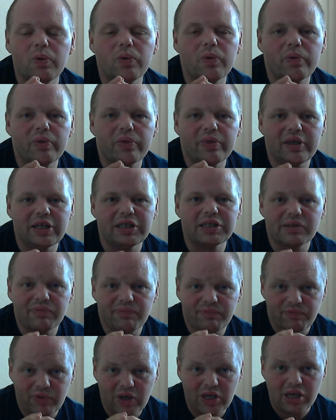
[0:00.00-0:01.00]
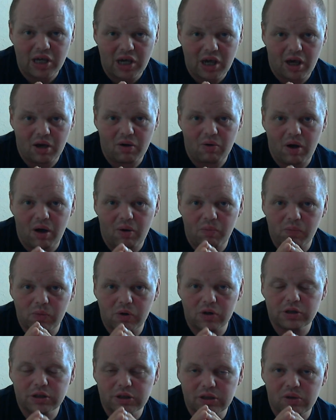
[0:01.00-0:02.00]
this video and watched
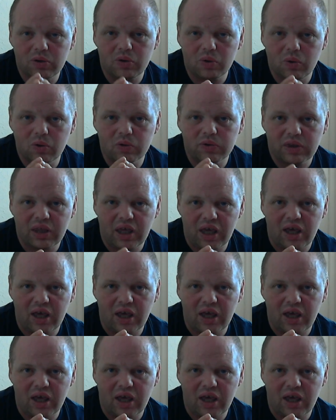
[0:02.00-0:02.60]
the whole thing,